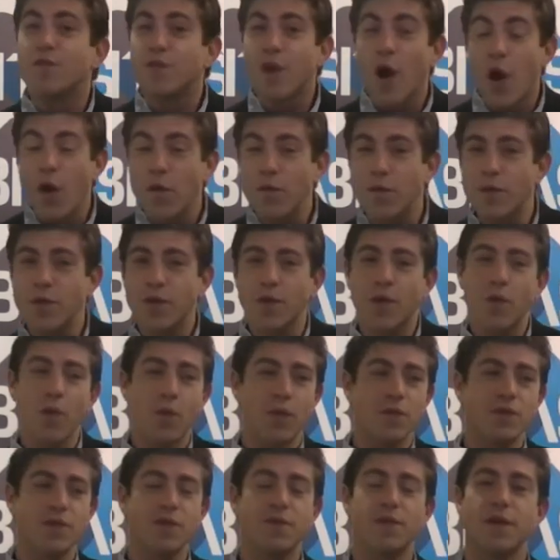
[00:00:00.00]
over the
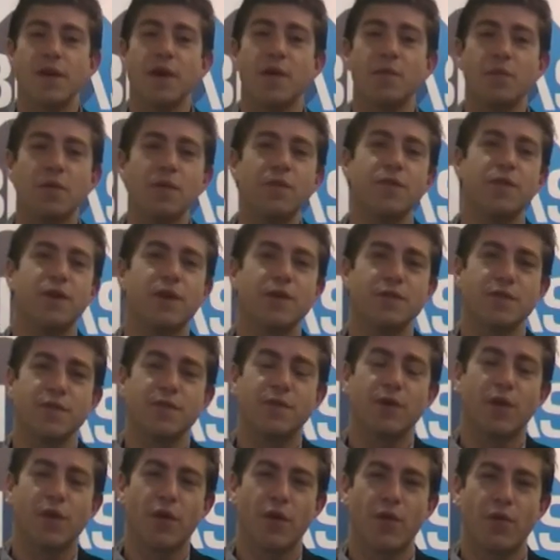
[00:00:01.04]
course of a number of years of
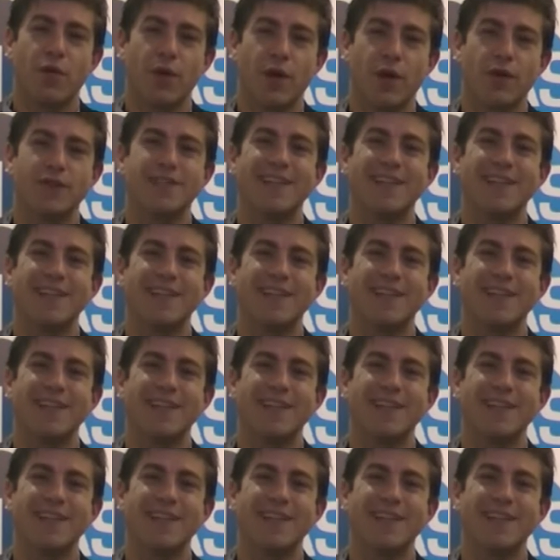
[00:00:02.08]
your career